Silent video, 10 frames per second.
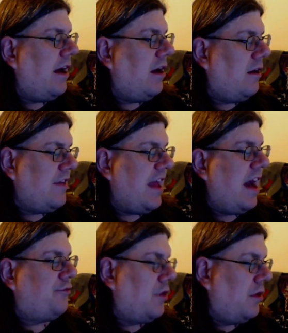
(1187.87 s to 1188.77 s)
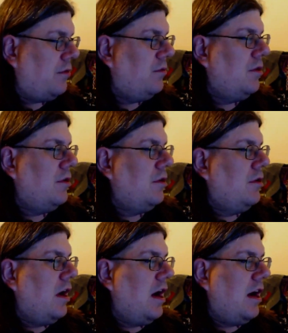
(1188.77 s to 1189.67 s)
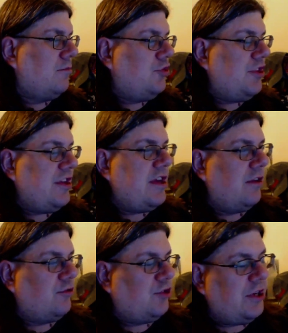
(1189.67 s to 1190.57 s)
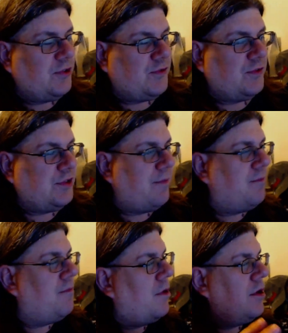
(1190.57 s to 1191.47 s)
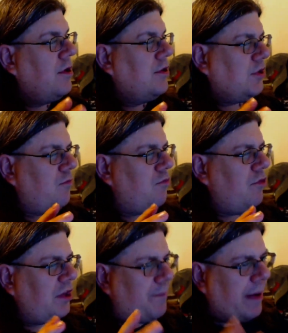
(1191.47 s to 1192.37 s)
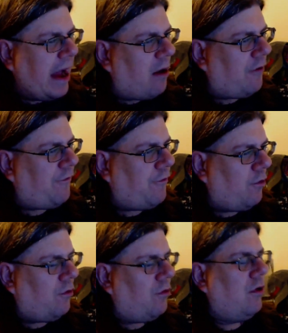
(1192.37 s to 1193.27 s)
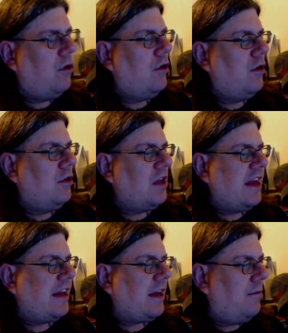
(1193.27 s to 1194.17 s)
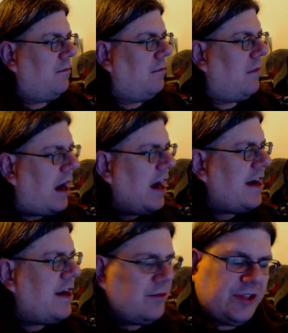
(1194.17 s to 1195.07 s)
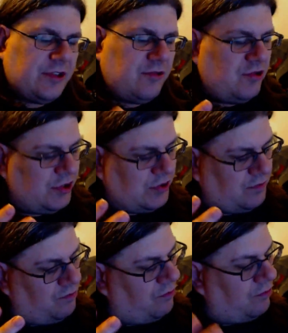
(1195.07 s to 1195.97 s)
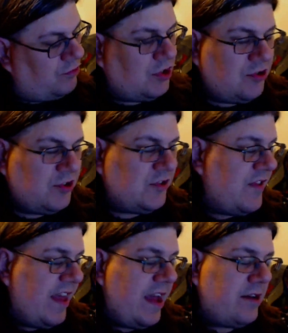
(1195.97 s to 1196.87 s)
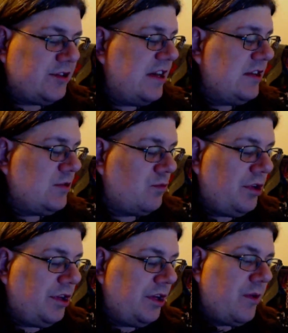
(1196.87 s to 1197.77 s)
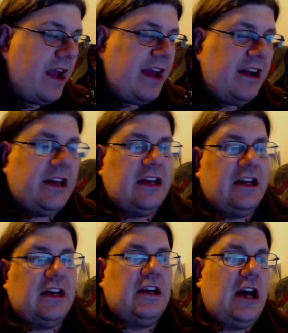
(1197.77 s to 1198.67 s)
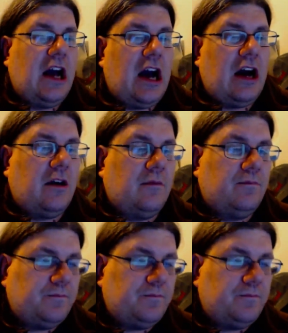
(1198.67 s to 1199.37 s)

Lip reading: outro. She goes for some really powerful like high notes, and she just nails it. It's really great. So